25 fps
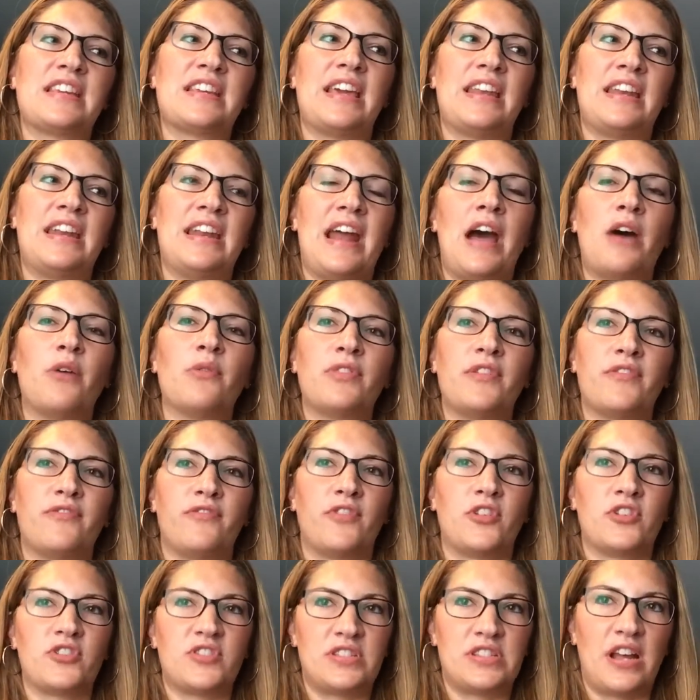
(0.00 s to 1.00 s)
get it out the
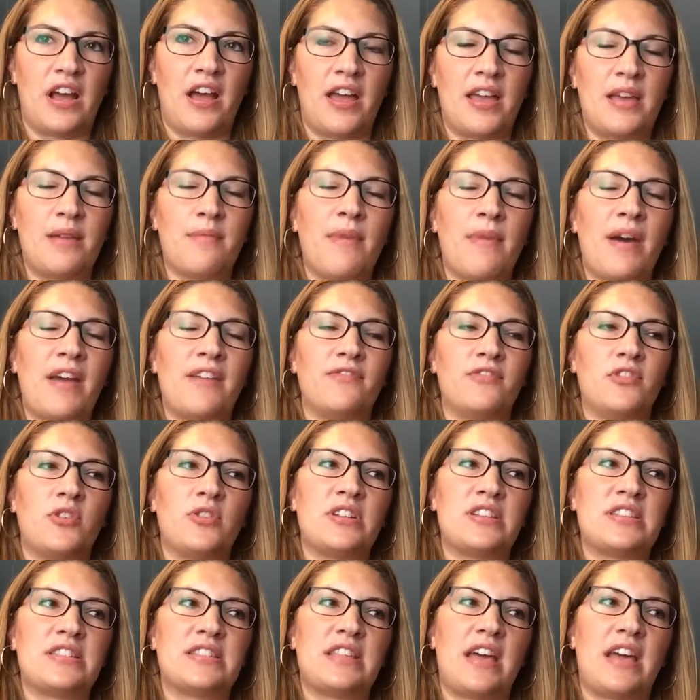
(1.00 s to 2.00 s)
first time, I've
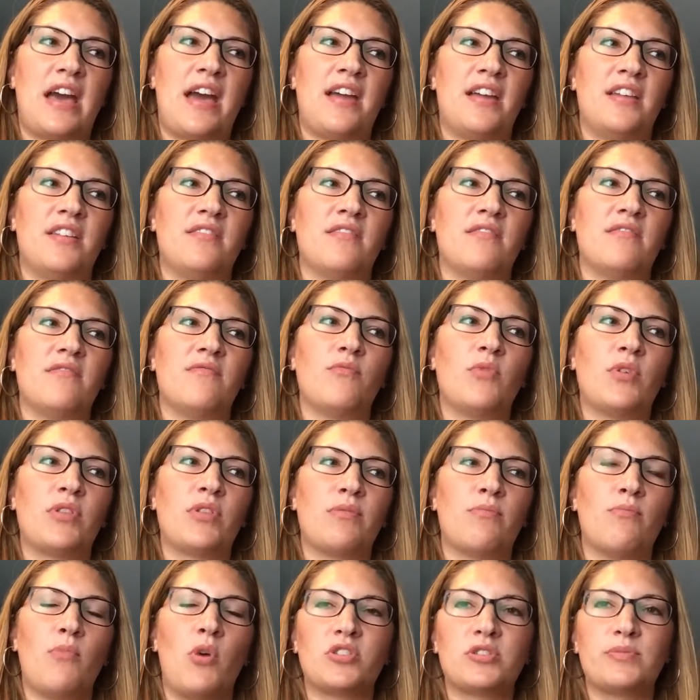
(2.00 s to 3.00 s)
noticed that
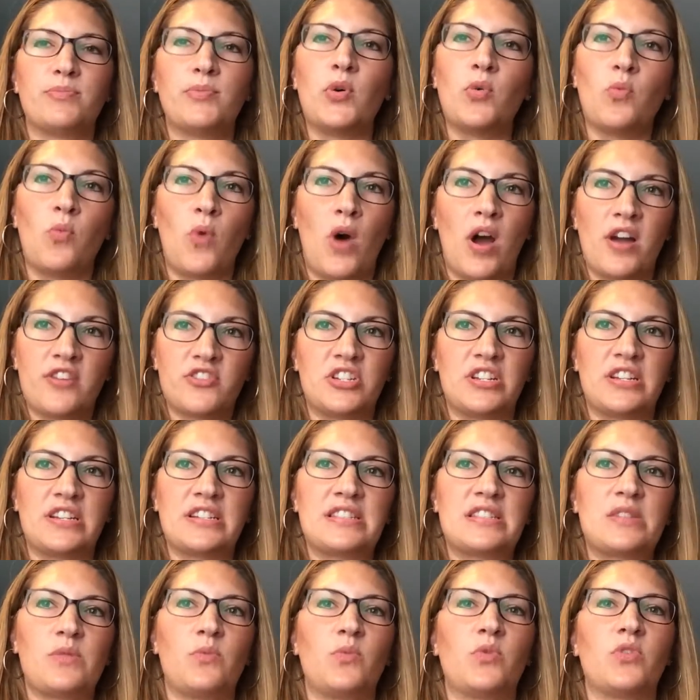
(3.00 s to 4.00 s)
with multiple
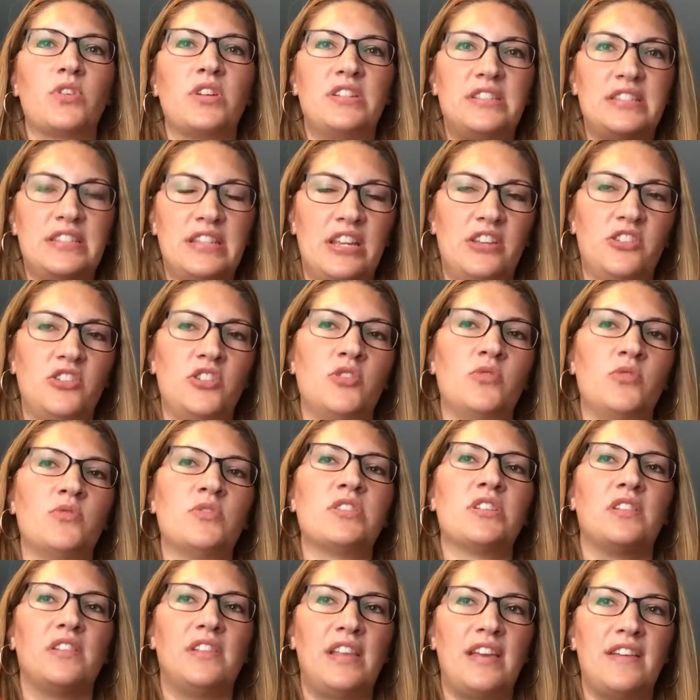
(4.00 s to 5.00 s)
washings, it will continue
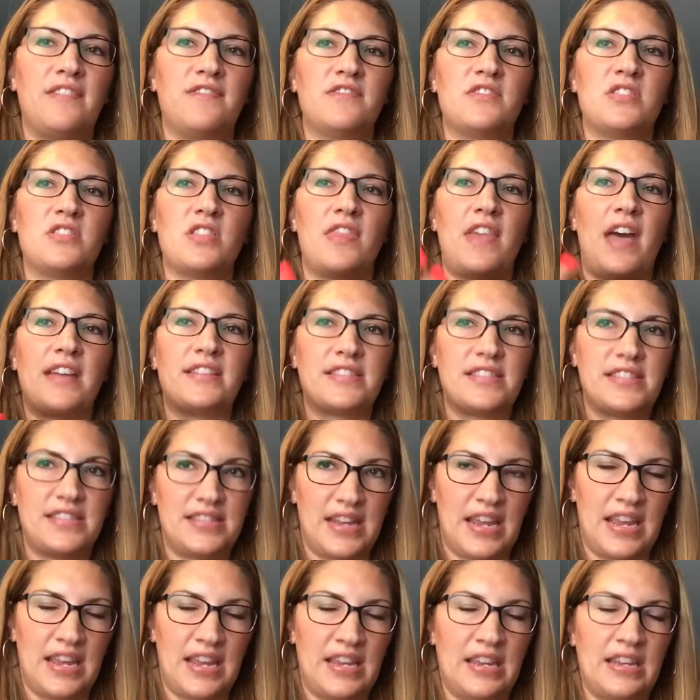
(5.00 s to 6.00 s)
to lift that
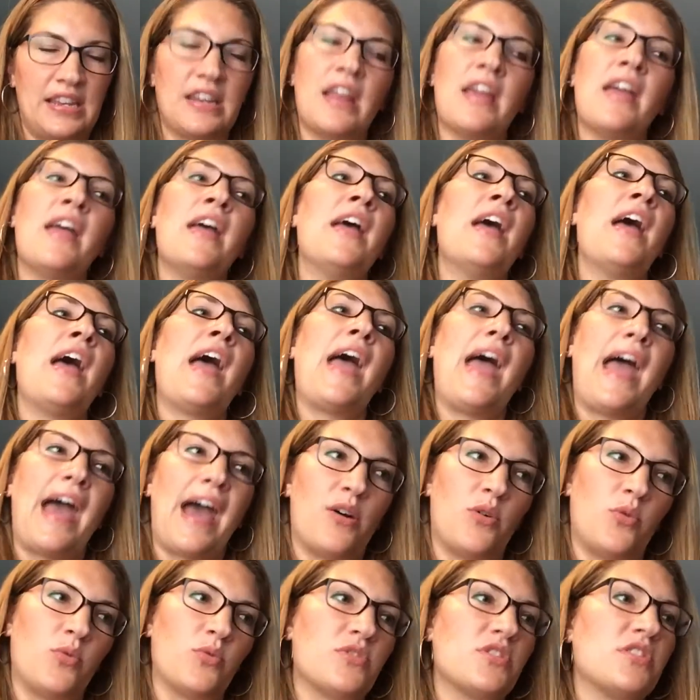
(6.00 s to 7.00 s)
stain
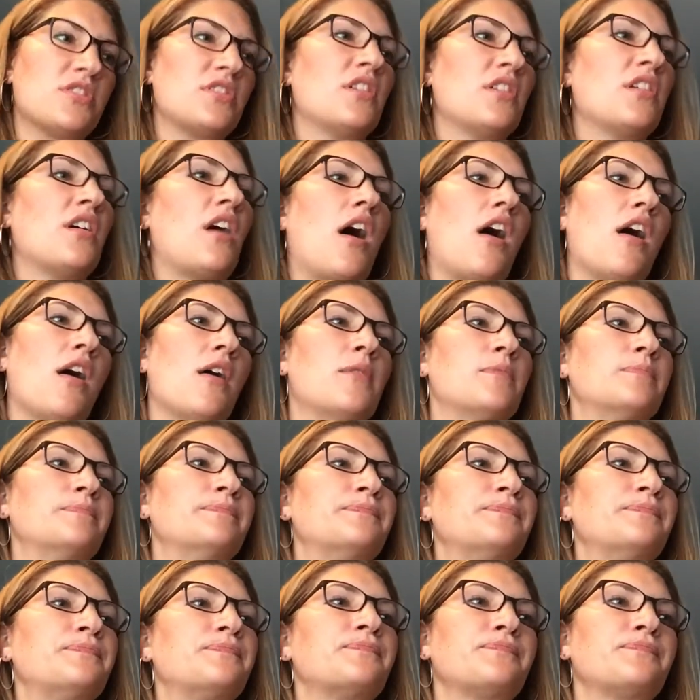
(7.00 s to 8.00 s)
out. Um,